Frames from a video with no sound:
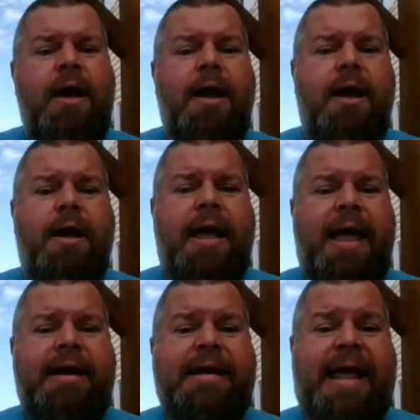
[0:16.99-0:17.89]
uh,
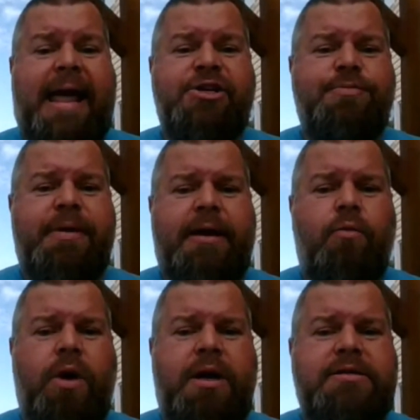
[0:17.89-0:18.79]
and engagement
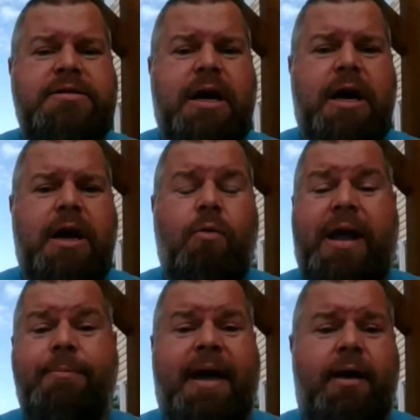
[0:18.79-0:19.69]
was uh,
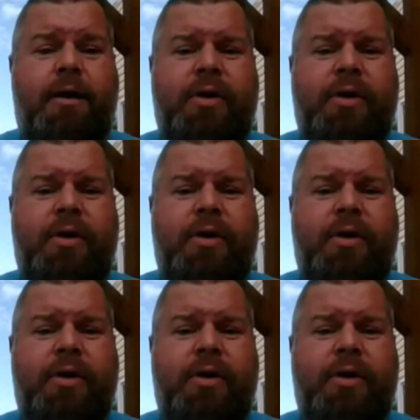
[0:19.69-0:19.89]
way better.